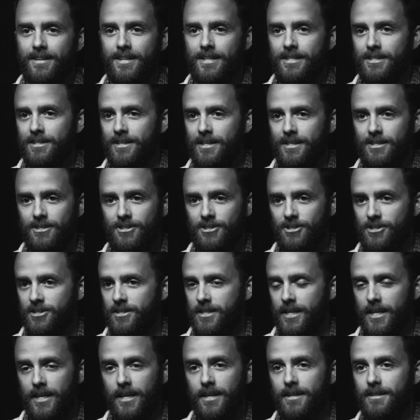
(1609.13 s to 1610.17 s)
and then just
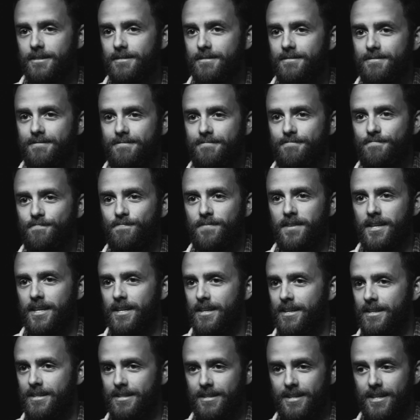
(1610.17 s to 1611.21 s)
dig in
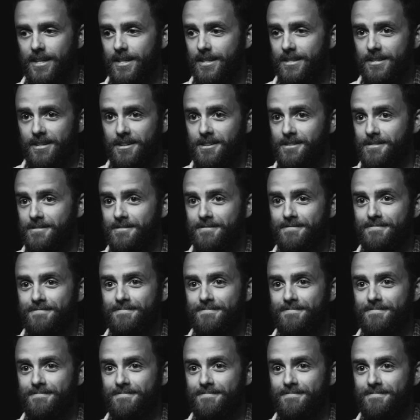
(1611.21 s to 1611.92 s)
and get it done.